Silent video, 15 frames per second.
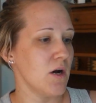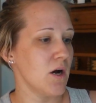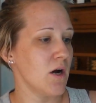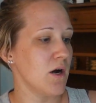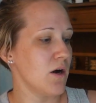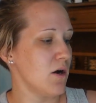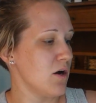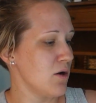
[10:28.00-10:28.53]

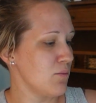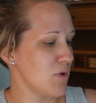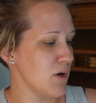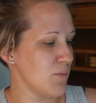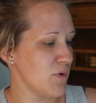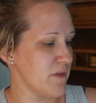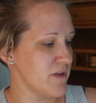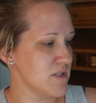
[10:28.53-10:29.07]

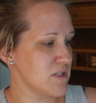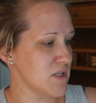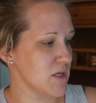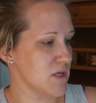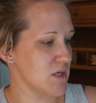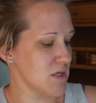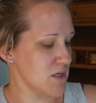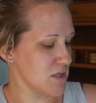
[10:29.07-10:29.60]
But this
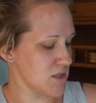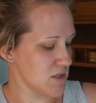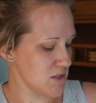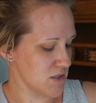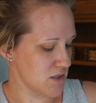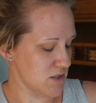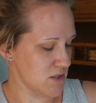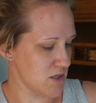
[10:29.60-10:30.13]

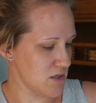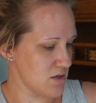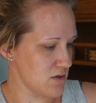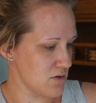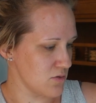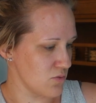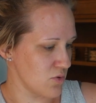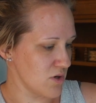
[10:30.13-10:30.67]
is,
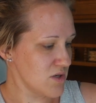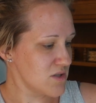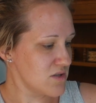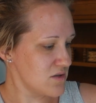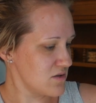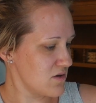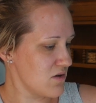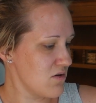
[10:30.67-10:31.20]
what is
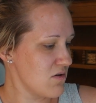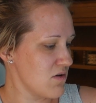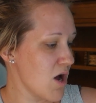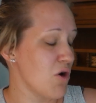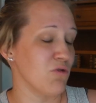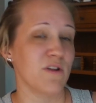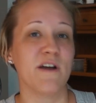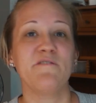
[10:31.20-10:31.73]
this called?
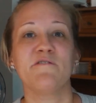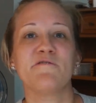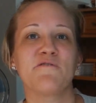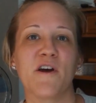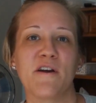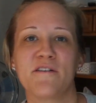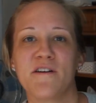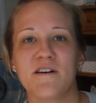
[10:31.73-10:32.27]
Oh, Life of
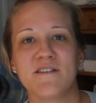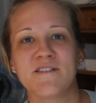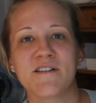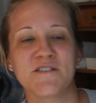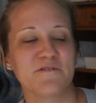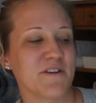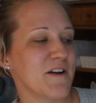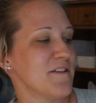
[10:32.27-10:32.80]
Fred. It
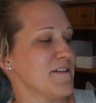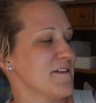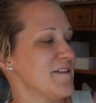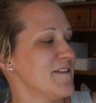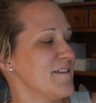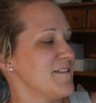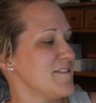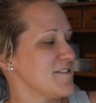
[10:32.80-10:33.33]
says it right on there.
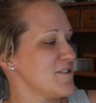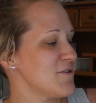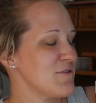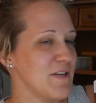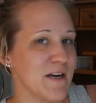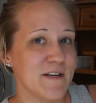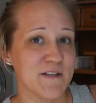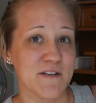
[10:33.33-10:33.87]
It's so
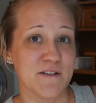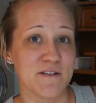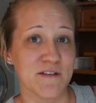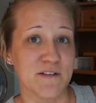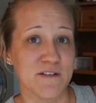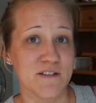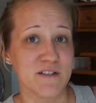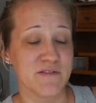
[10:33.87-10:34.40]
tiny in
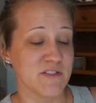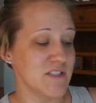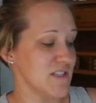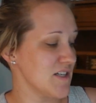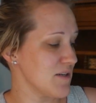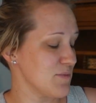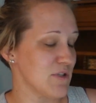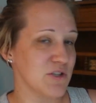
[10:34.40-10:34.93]
there, I didn't even
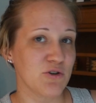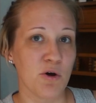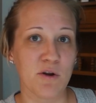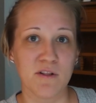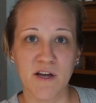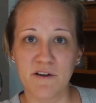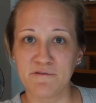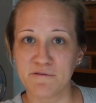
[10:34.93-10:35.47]
see it. But it's called
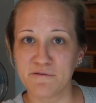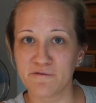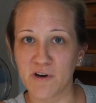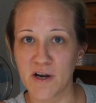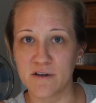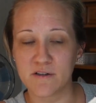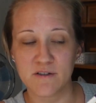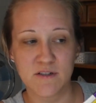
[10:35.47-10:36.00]
Life of
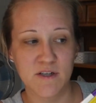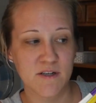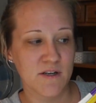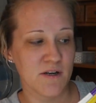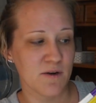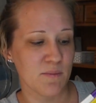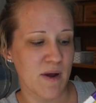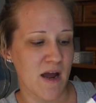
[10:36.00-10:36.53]
Fred
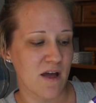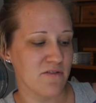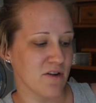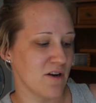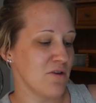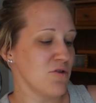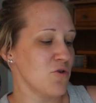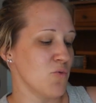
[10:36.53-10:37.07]
Math, and
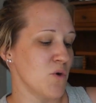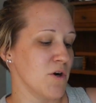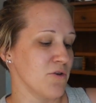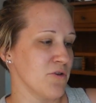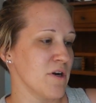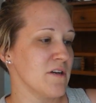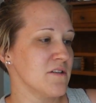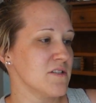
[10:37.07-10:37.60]
I don't know what
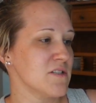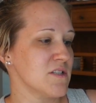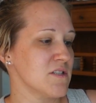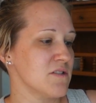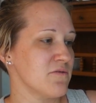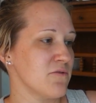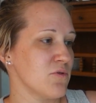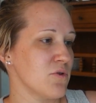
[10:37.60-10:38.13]
grade this
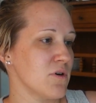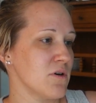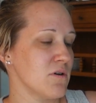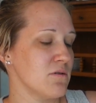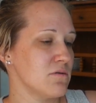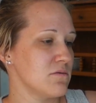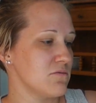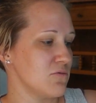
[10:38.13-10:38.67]
is for,
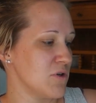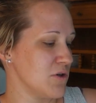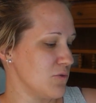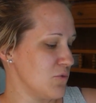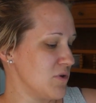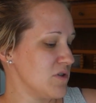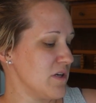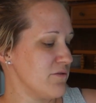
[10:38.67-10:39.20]
what
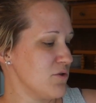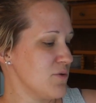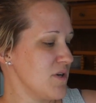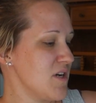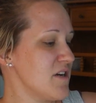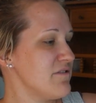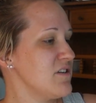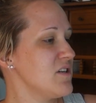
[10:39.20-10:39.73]
level we
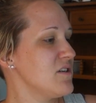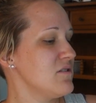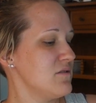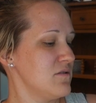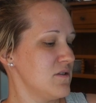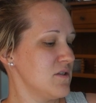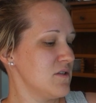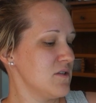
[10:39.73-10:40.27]
have here.
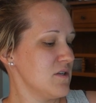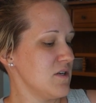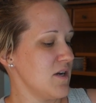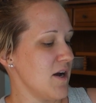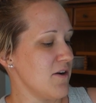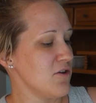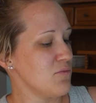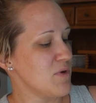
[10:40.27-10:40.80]

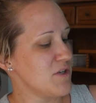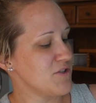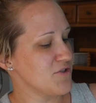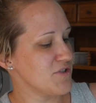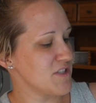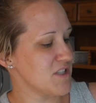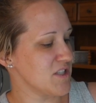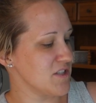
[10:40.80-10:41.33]

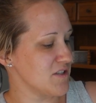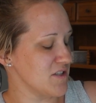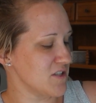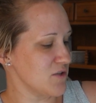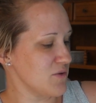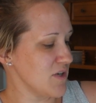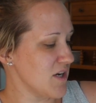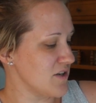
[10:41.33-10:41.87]
Elementary
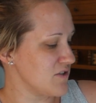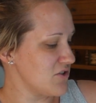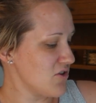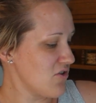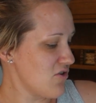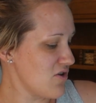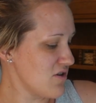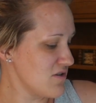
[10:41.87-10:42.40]
series. We got
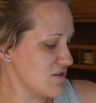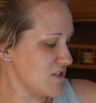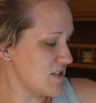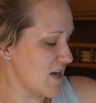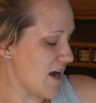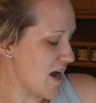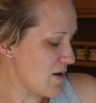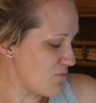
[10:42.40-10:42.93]
dogs,
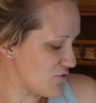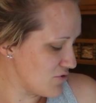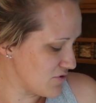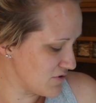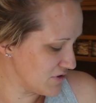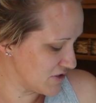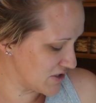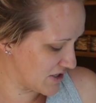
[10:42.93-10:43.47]

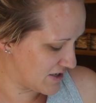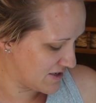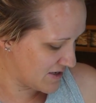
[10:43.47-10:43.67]
apples,